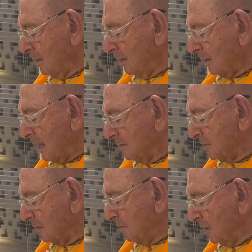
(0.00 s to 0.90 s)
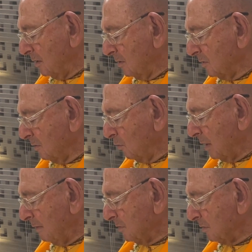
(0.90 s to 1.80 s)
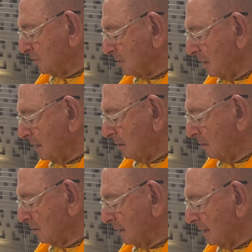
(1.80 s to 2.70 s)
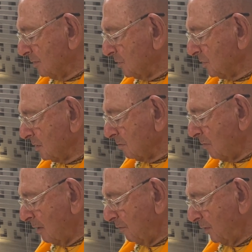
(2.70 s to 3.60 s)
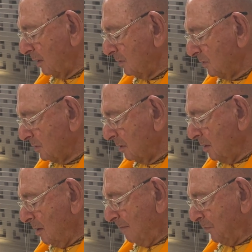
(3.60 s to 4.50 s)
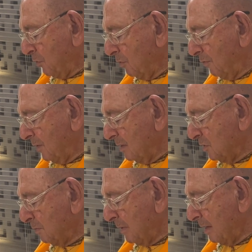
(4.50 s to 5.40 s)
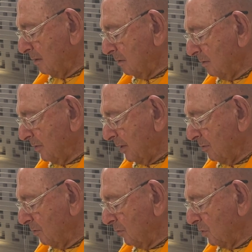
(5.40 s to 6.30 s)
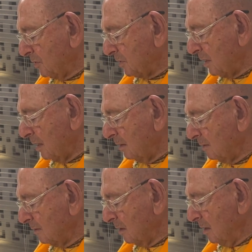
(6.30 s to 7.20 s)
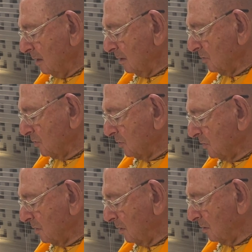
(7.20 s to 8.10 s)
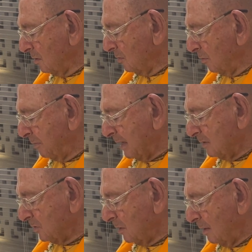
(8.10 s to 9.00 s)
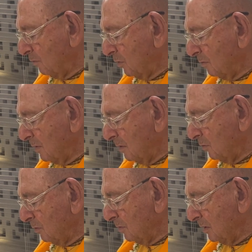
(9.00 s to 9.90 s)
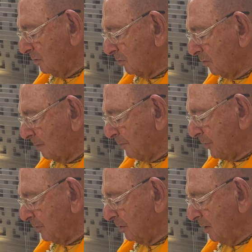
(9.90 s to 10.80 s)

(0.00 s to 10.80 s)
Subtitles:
Casting millions of waves of sidelong glances at my face, her face pale and her voice silent, as she saw that her pastime with me would be interrupted,